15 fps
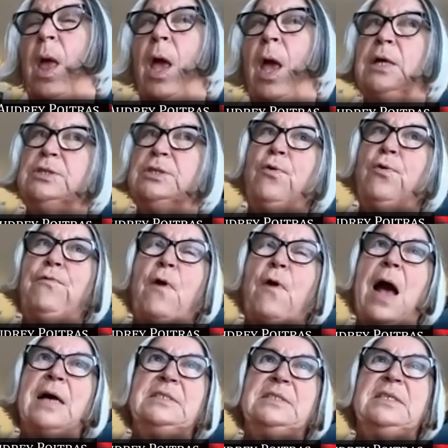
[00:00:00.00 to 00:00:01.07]
So for
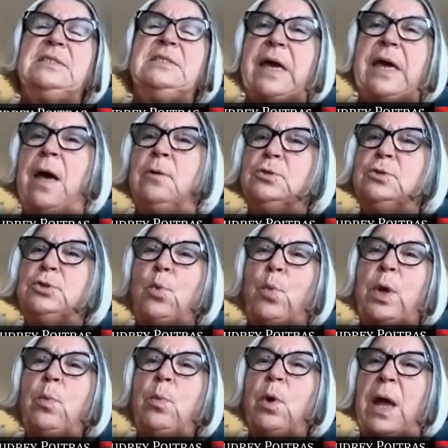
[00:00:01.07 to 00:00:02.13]
us as a council, we
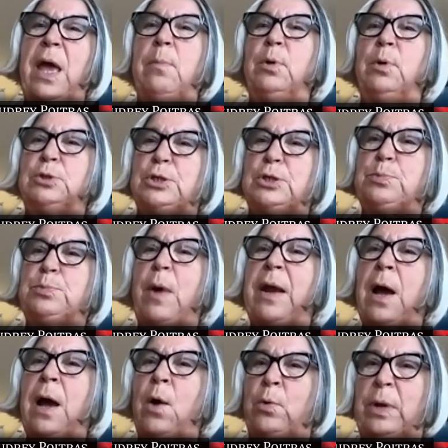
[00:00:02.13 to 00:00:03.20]
were able to spread
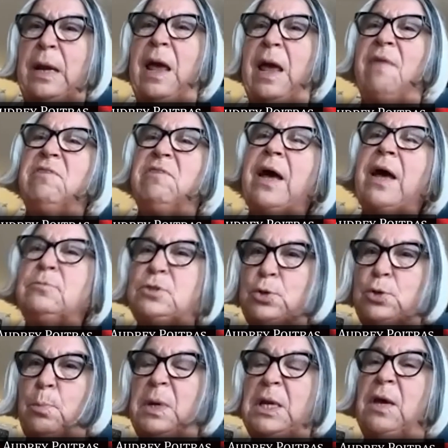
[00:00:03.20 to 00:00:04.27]
out and have a council
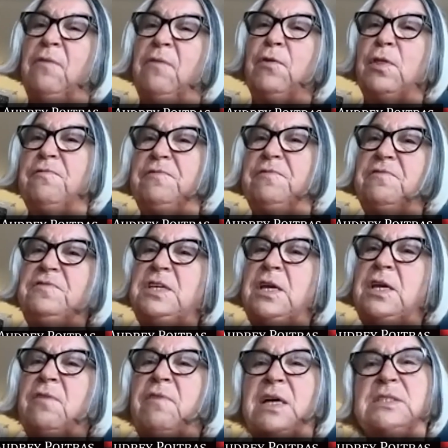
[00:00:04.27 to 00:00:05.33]
meeting for the 15 of
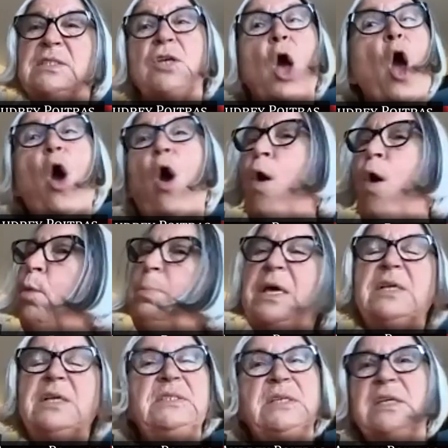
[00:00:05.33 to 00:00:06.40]
us, all being
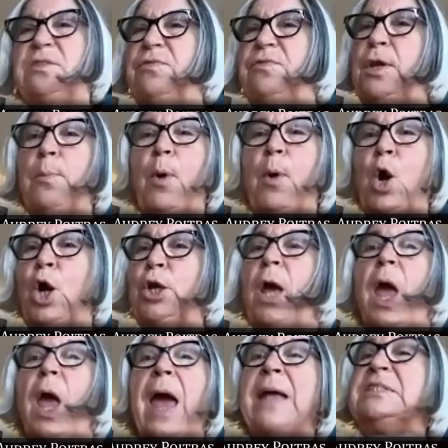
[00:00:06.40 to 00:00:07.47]
6 feet apart
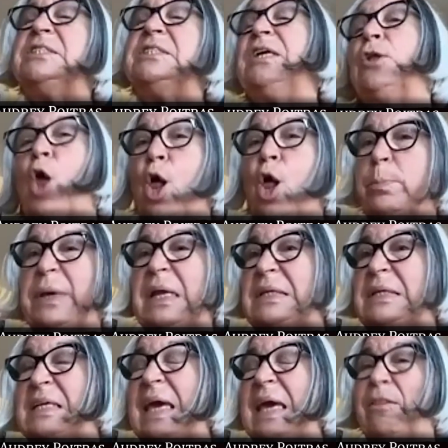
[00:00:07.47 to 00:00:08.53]
and still all being
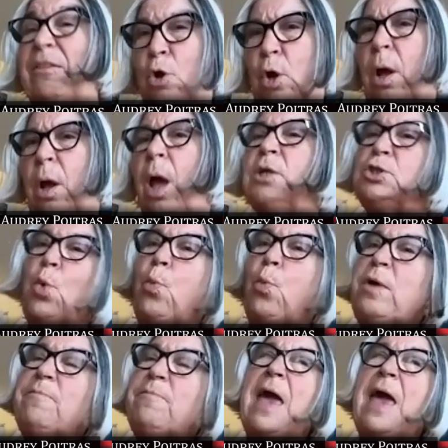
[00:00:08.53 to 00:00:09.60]
together. So we've
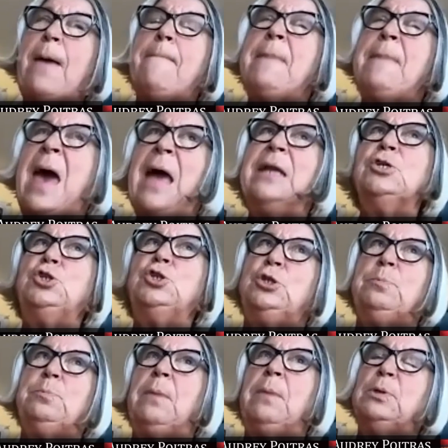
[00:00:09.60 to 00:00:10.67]
managed to be
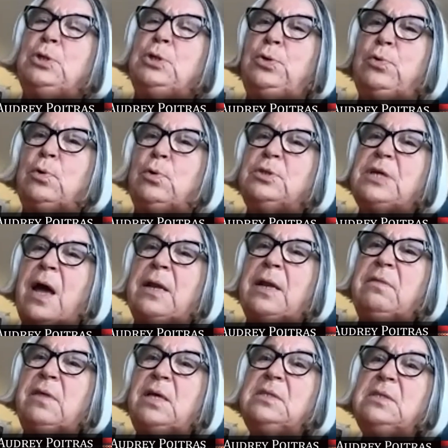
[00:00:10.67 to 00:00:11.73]
able to do those kind of
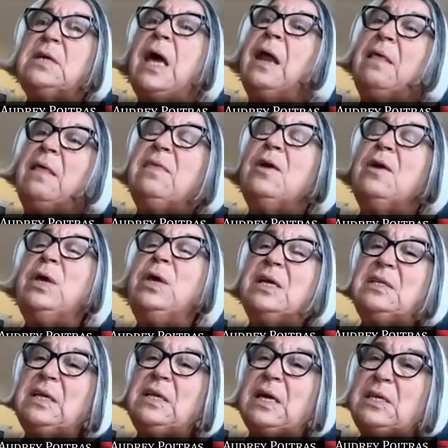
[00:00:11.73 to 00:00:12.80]
things. And I think we can
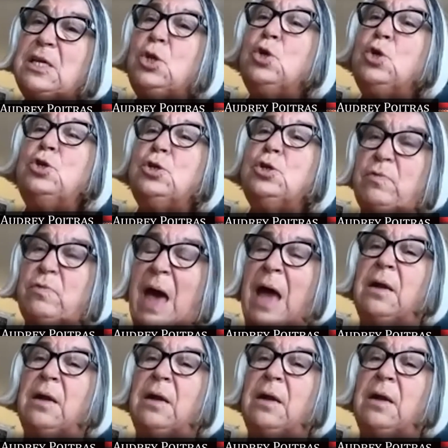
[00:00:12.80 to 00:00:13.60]
continue to do that.